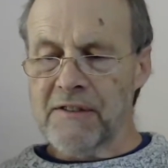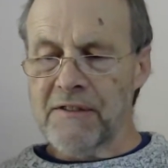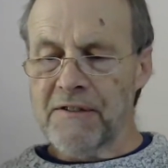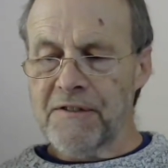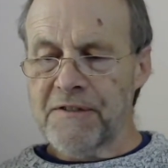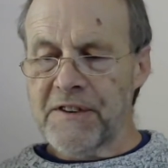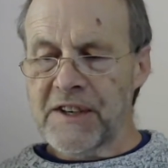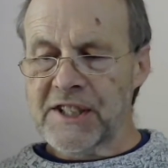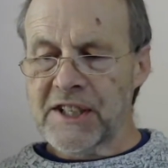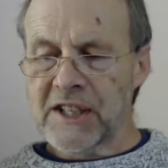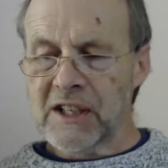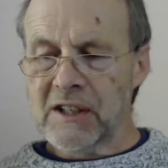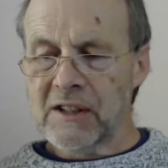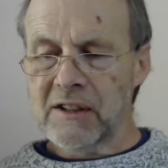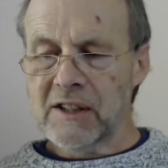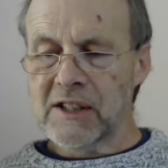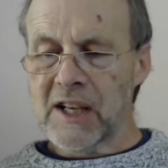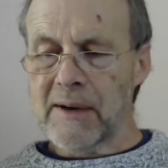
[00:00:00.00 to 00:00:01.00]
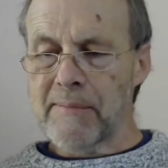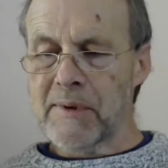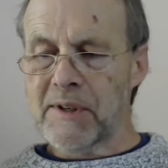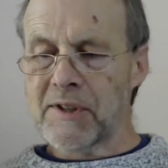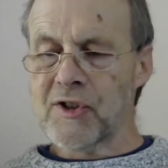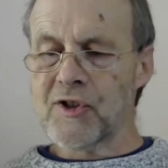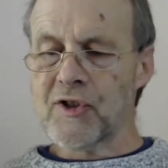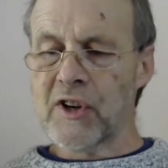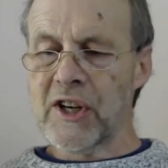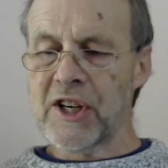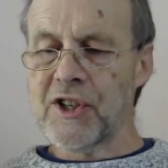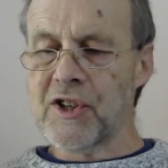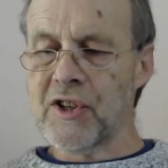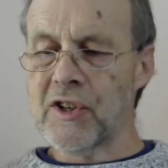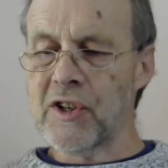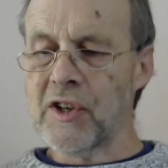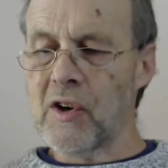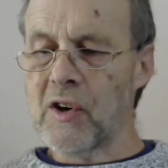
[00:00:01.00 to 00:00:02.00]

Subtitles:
physical demonstration